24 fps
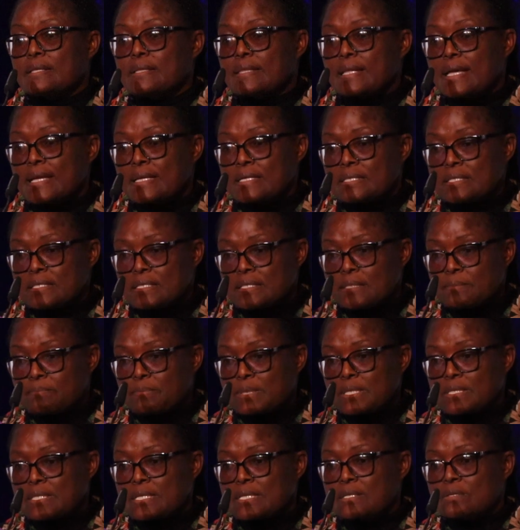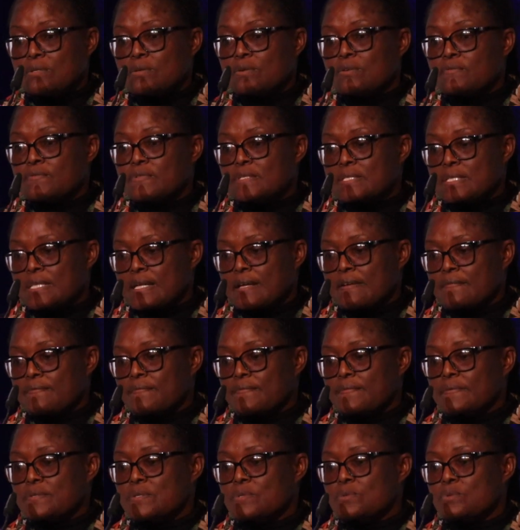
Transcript: 90% of staff